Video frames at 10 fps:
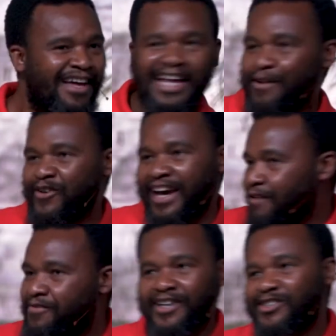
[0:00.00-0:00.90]
If you're
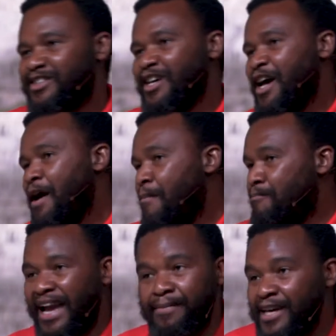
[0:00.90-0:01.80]
envious,
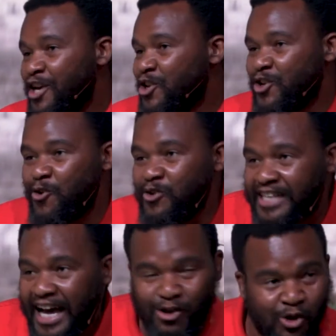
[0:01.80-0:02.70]
baby, use
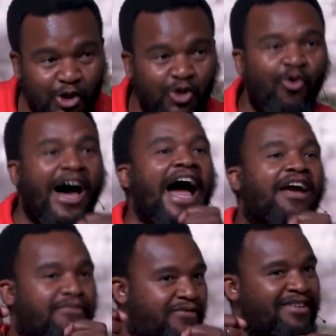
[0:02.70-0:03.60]
that to
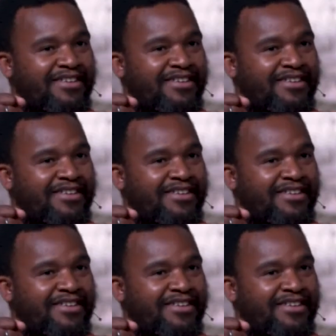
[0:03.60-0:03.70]
drive